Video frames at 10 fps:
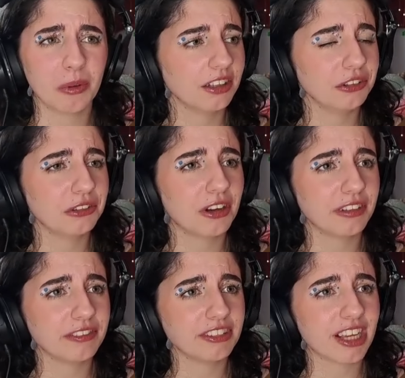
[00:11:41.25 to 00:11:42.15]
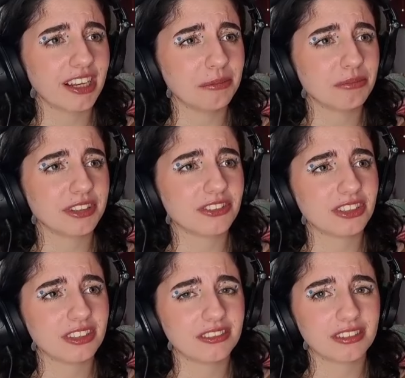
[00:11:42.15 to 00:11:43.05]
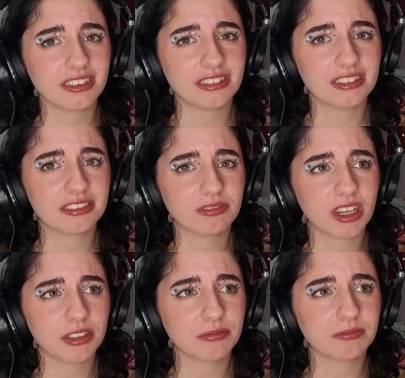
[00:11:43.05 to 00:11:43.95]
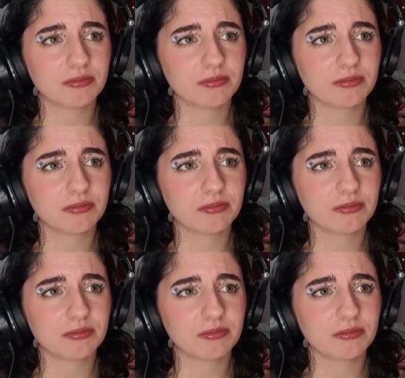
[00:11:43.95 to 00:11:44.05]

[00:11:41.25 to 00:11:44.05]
and you can't even tell him because he's kind of